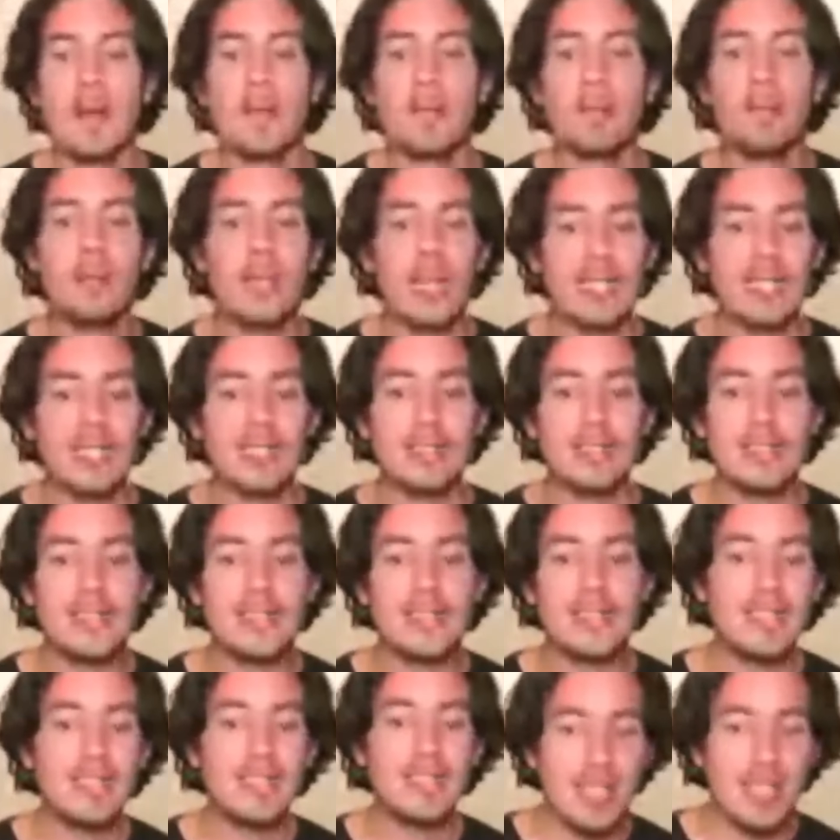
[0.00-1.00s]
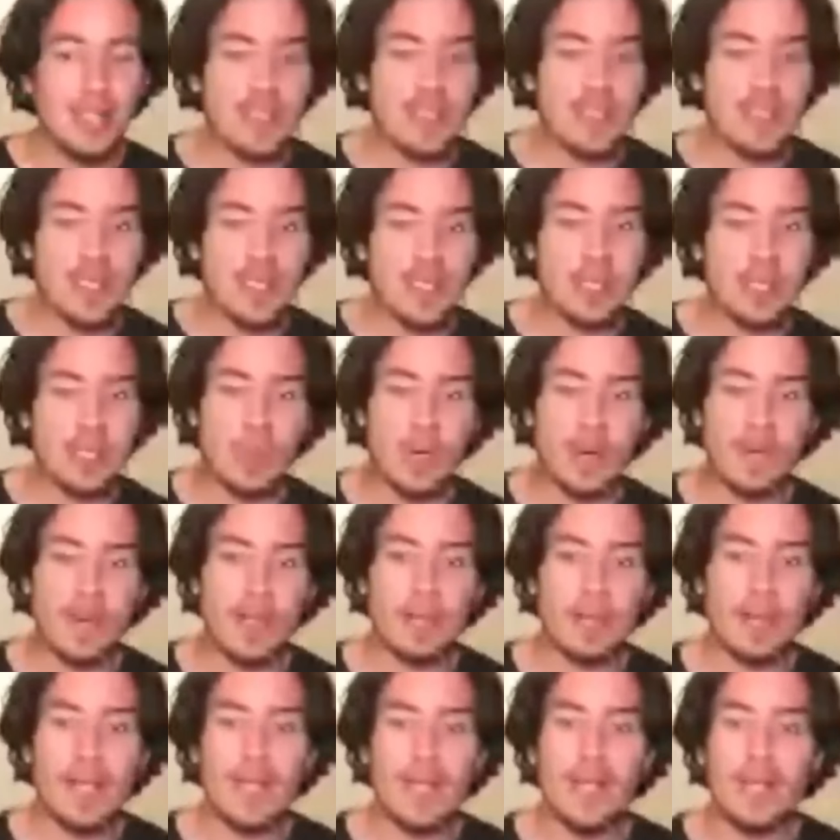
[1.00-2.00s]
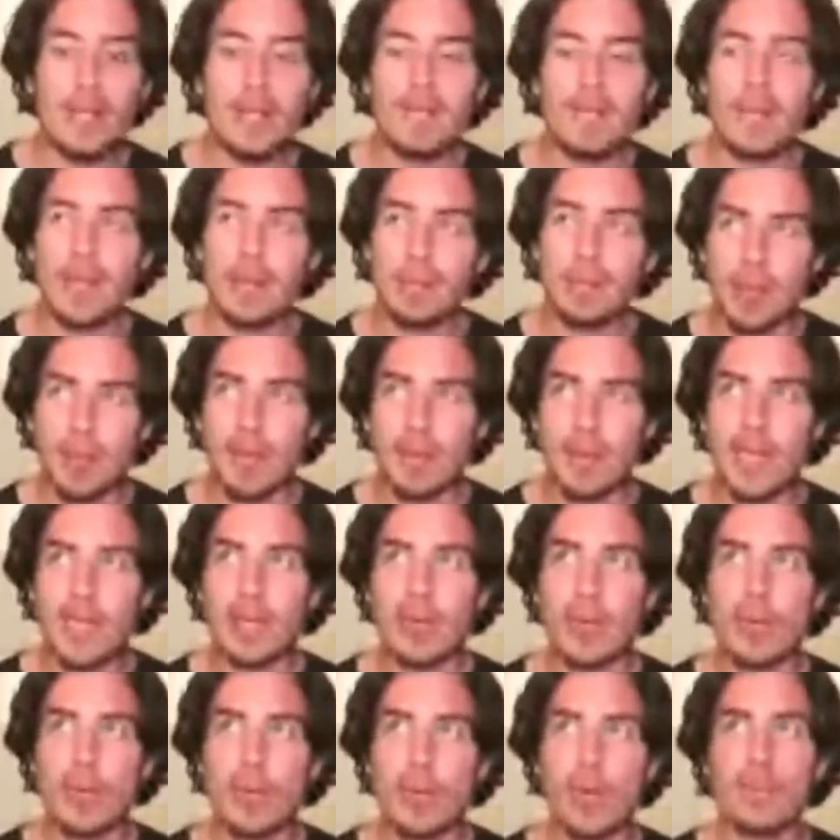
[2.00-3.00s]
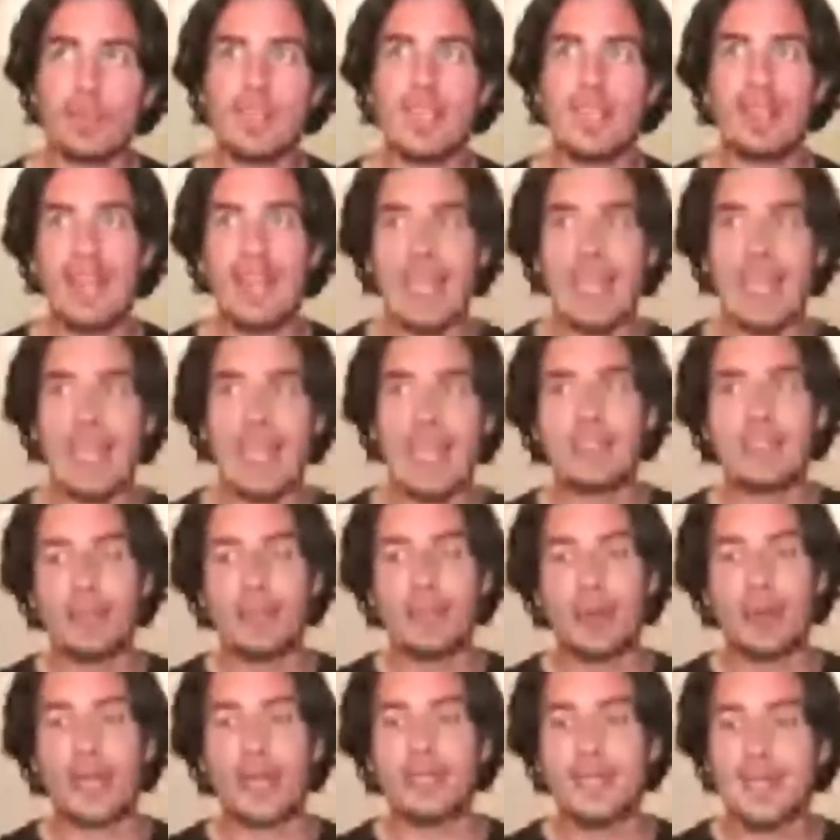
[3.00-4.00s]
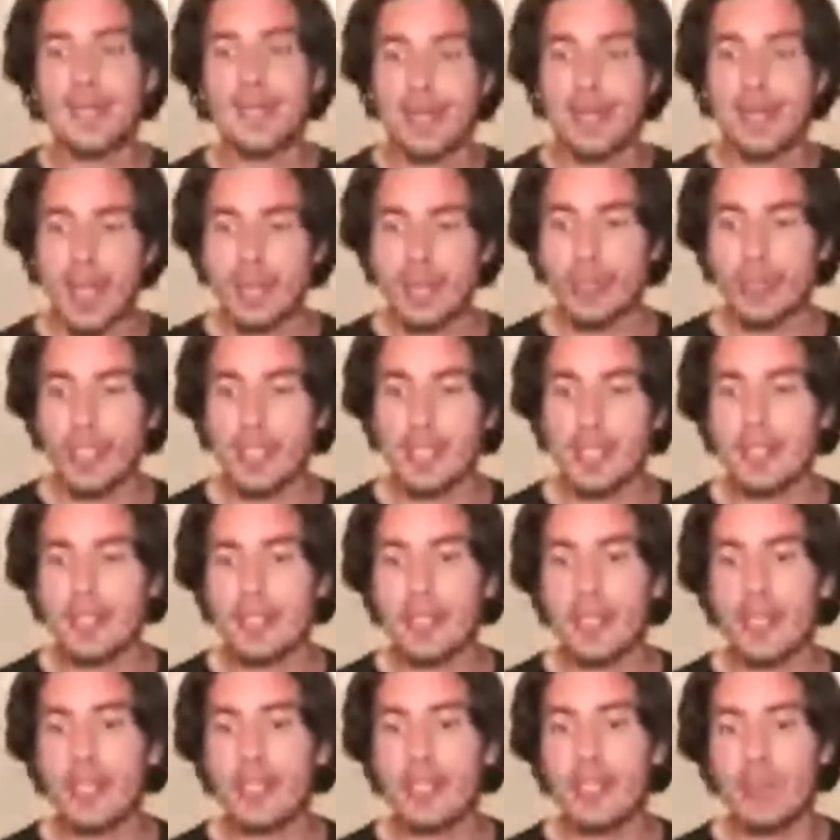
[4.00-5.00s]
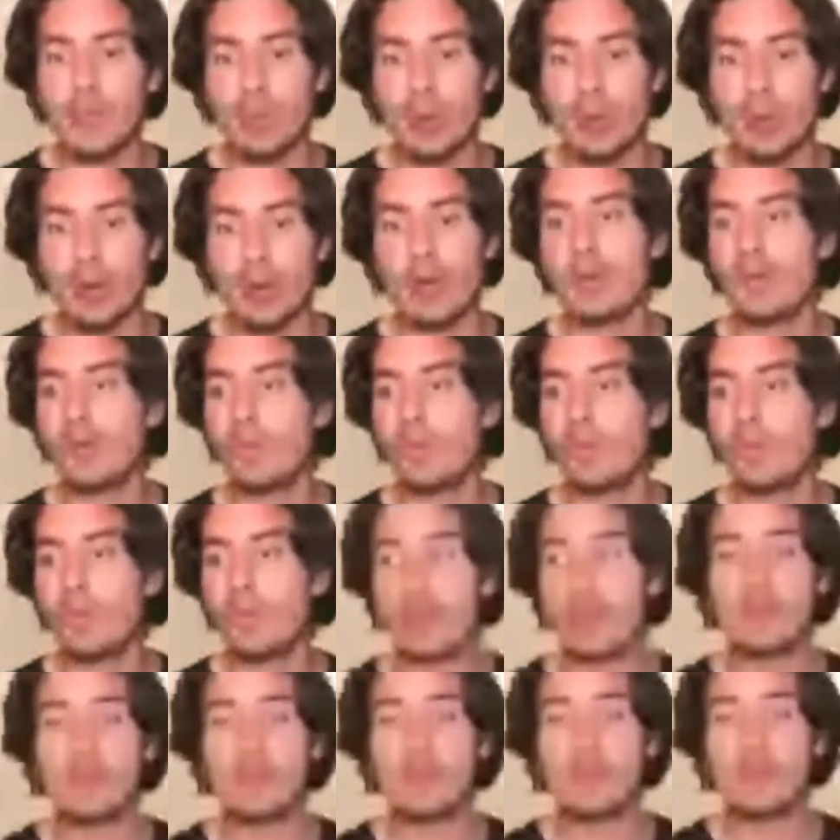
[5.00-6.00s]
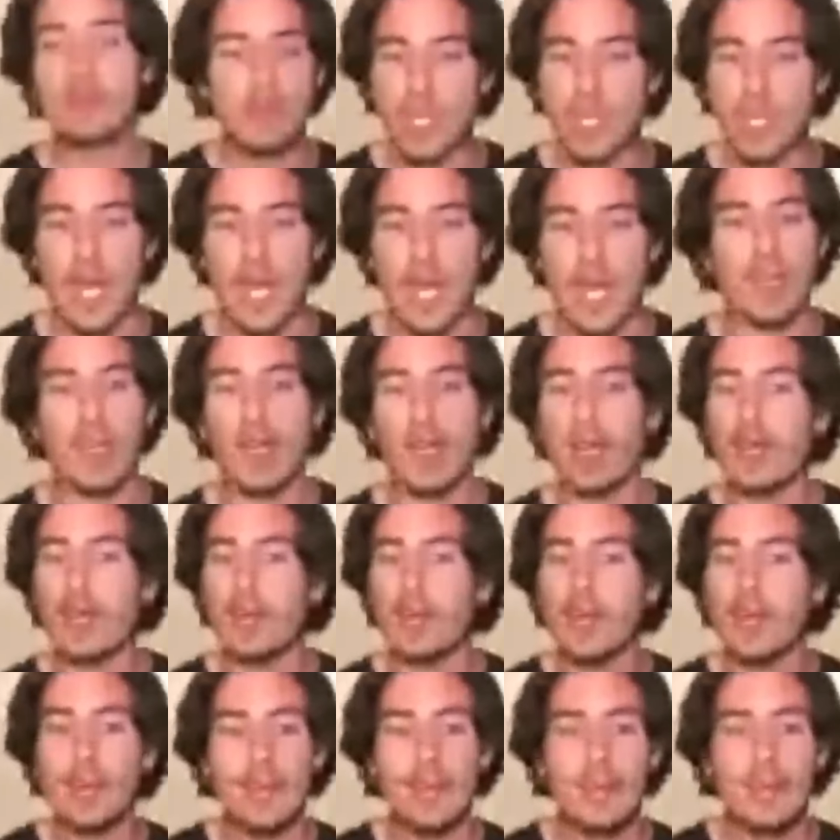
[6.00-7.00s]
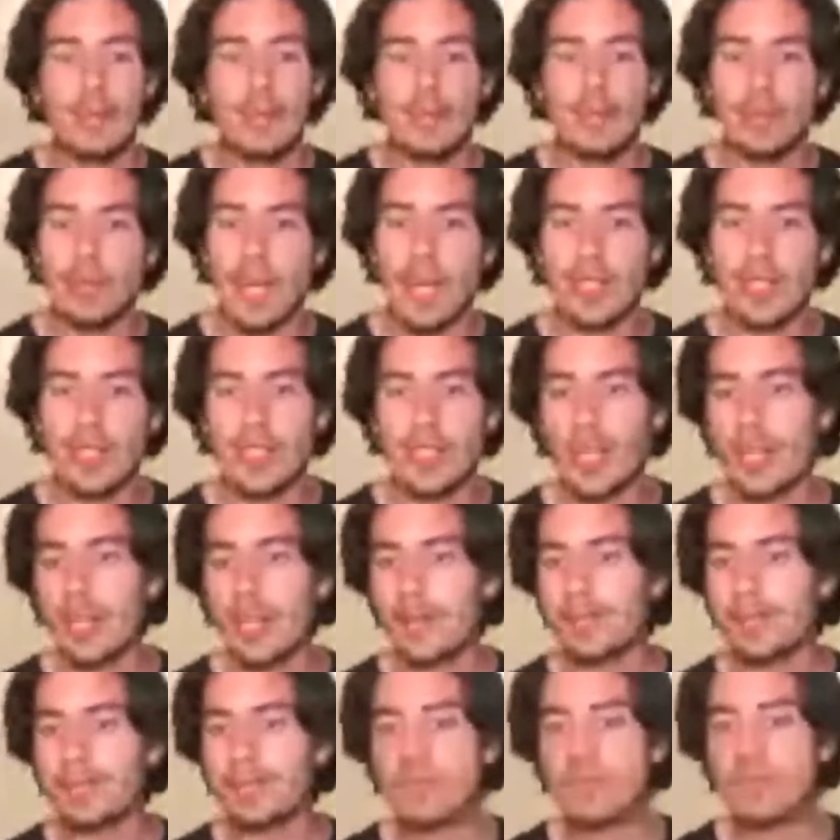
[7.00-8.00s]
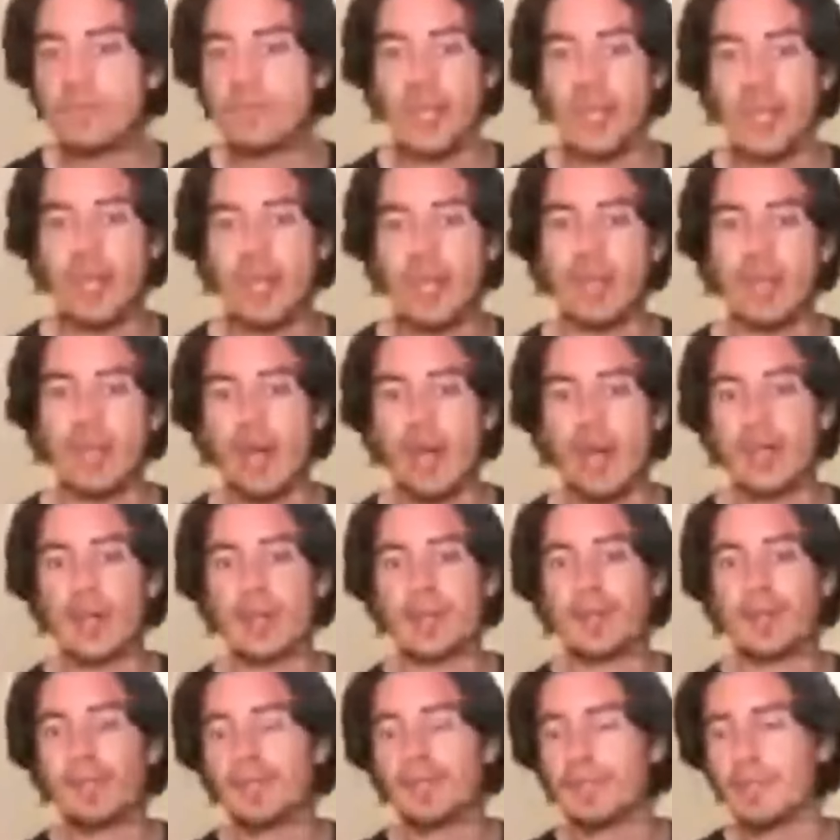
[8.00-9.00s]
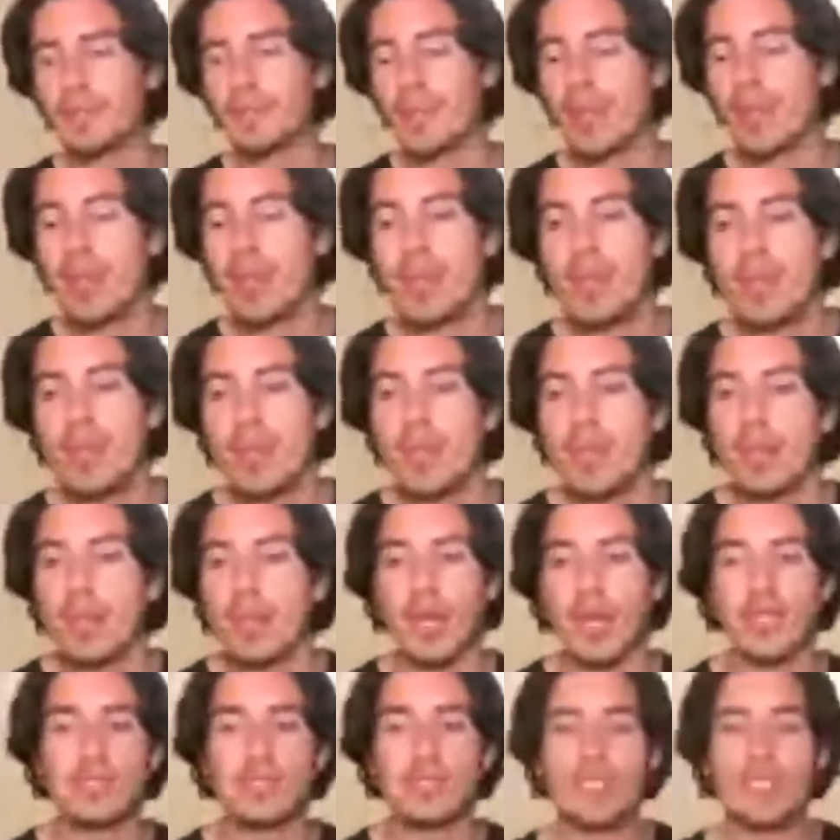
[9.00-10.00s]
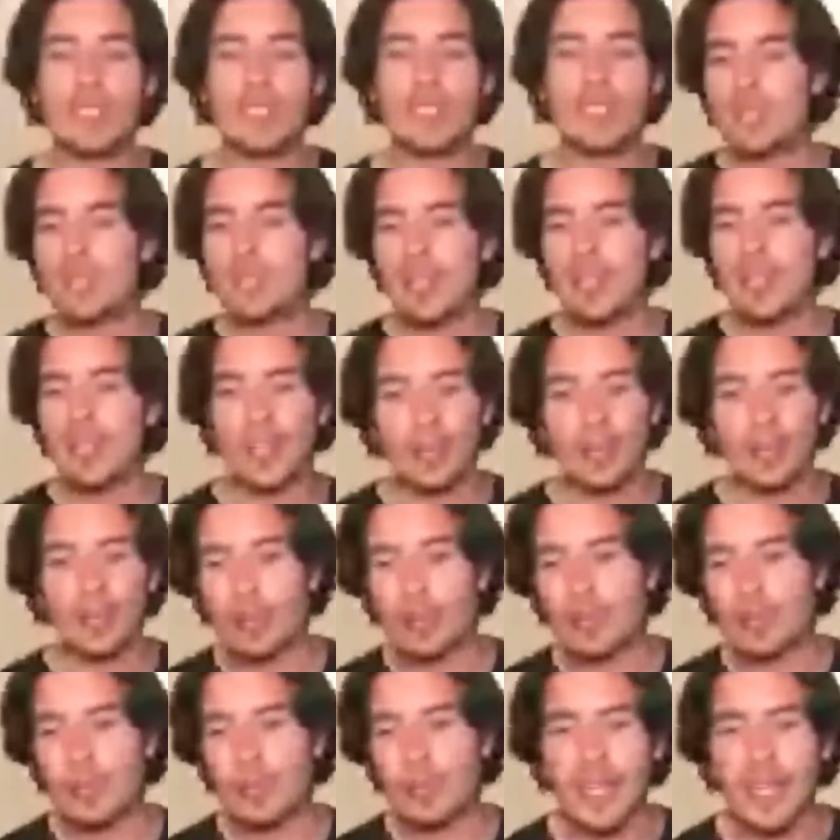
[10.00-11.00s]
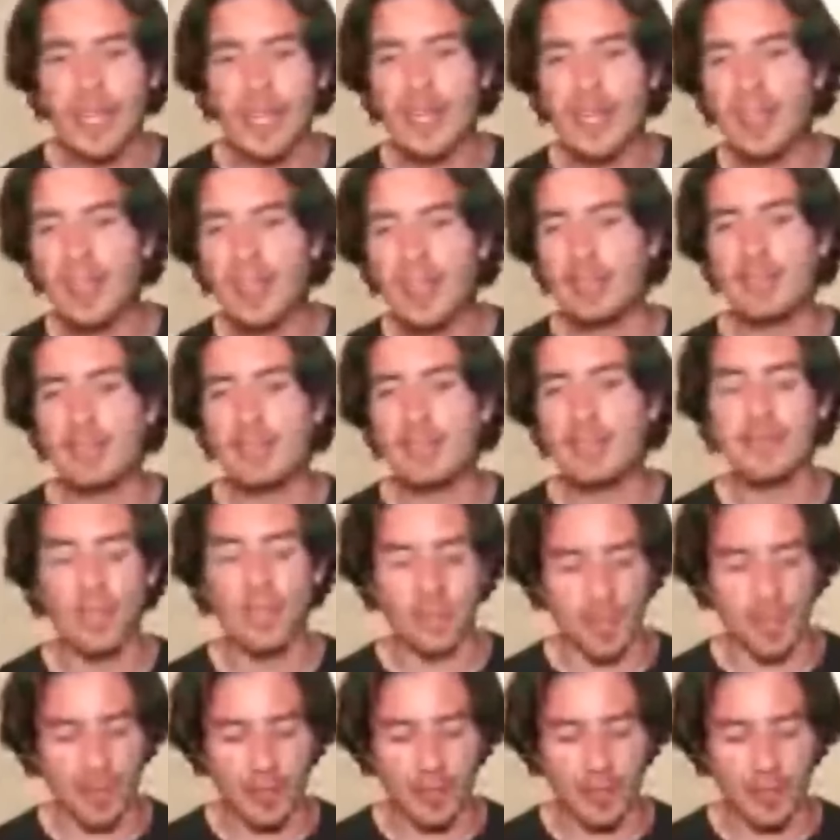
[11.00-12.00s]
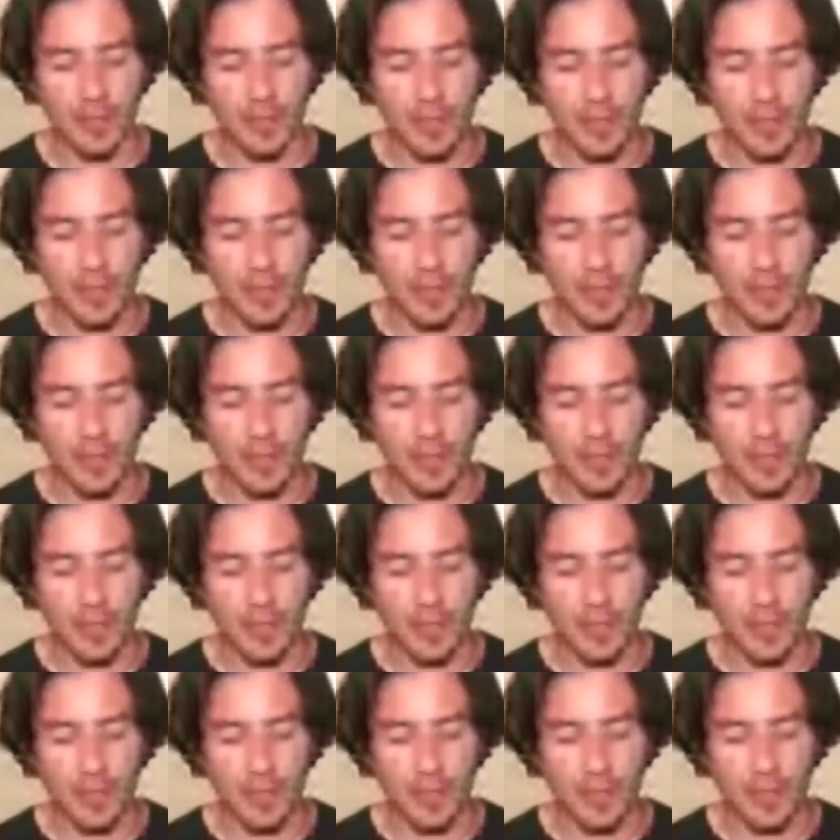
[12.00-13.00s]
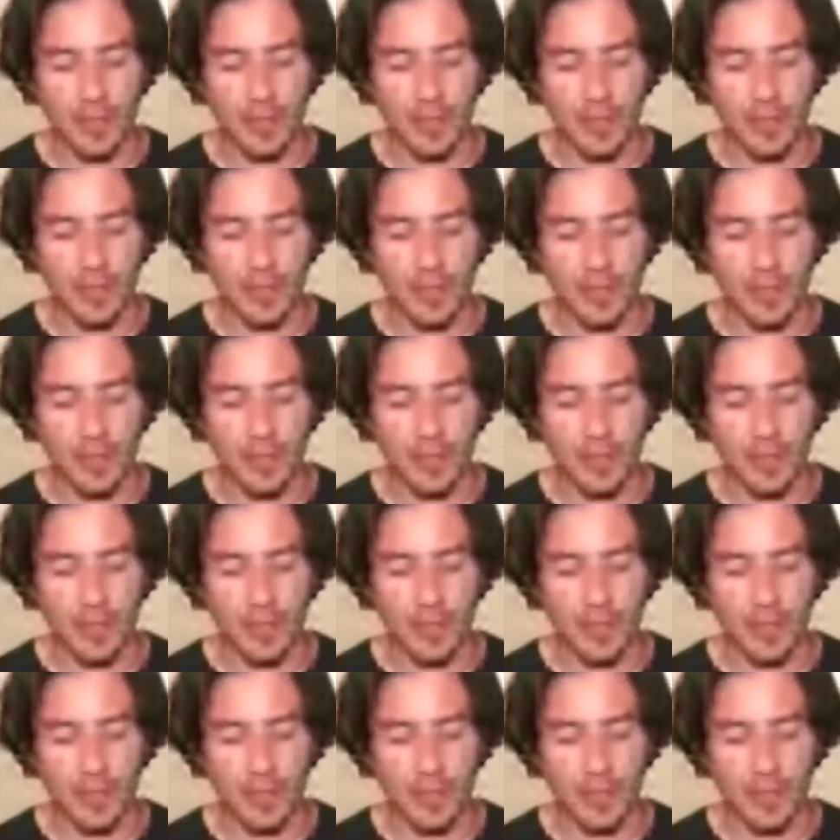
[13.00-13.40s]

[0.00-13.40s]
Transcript: But the States is probably one of the less democratic countries in the world, with China, Russia, and other countries like North Korea and some other countries, of course.